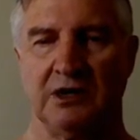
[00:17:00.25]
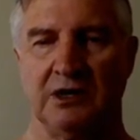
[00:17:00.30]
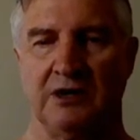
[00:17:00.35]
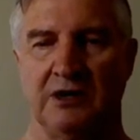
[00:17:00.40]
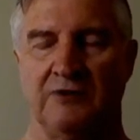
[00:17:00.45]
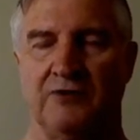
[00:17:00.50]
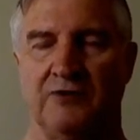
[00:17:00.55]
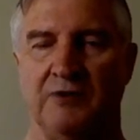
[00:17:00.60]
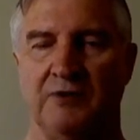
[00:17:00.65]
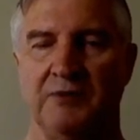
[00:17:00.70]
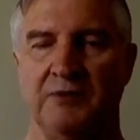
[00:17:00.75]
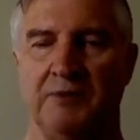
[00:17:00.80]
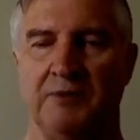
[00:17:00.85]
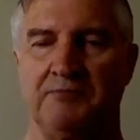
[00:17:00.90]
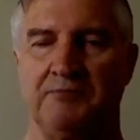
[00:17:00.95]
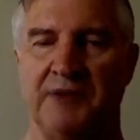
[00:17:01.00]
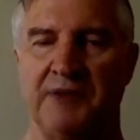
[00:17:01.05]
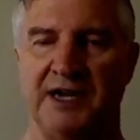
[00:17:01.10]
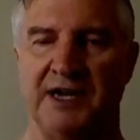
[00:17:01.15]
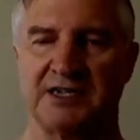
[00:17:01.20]
from the
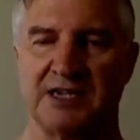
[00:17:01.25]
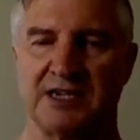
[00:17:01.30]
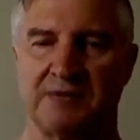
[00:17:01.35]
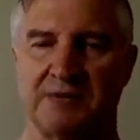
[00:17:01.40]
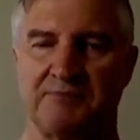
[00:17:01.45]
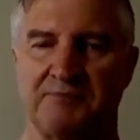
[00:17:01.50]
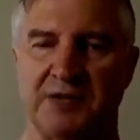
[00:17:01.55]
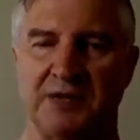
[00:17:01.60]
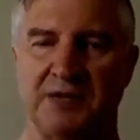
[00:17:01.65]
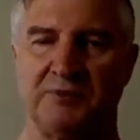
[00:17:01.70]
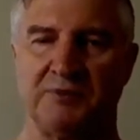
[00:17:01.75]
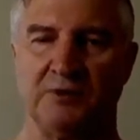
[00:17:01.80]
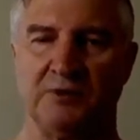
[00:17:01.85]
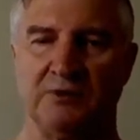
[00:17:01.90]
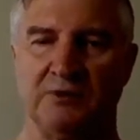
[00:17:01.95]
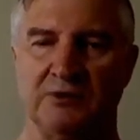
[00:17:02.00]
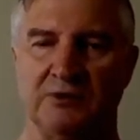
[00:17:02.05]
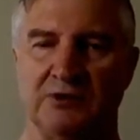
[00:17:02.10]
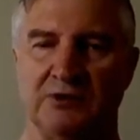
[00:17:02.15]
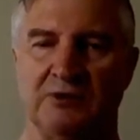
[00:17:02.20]
basic people
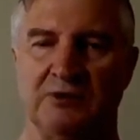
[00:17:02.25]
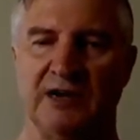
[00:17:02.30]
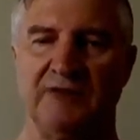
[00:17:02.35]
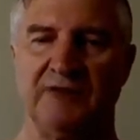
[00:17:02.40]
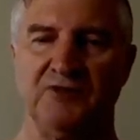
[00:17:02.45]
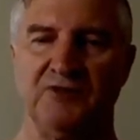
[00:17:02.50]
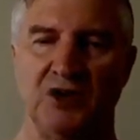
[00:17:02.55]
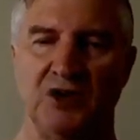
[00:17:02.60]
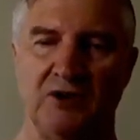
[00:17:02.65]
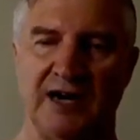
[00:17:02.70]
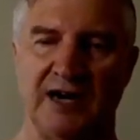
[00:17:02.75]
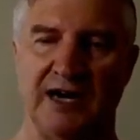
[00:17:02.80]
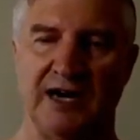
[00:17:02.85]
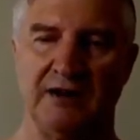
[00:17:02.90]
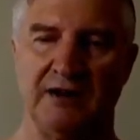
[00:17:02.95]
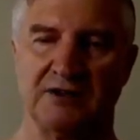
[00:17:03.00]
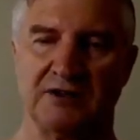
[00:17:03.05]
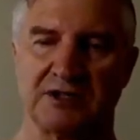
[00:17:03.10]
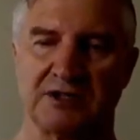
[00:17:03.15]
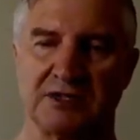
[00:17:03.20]
who have no
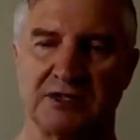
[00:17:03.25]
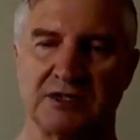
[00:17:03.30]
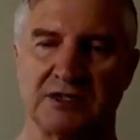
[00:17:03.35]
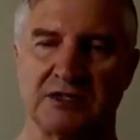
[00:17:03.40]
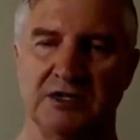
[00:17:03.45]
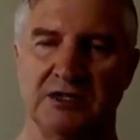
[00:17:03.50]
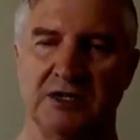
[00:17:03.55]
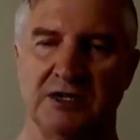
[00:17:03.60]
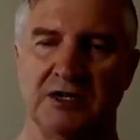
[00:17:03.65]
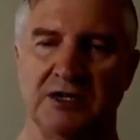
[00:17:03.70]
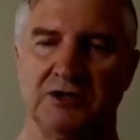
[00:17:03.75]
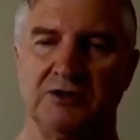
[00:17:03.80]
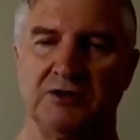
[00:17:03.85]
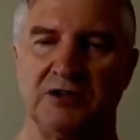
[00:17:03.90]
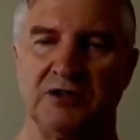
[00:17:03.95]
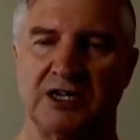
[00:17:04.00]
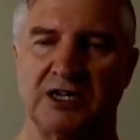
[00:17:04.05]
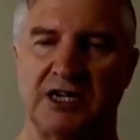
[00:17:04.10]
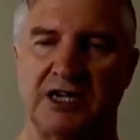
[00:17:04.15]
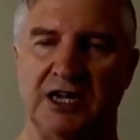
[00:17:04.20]
houses to the
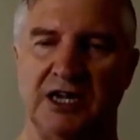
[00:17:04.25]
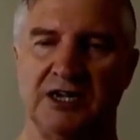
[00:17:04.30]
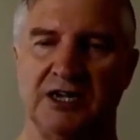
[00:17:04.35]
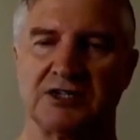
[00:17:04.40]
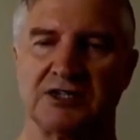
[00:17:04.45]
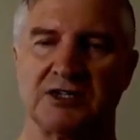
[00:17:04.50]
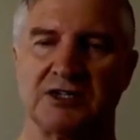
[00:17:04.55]
kings and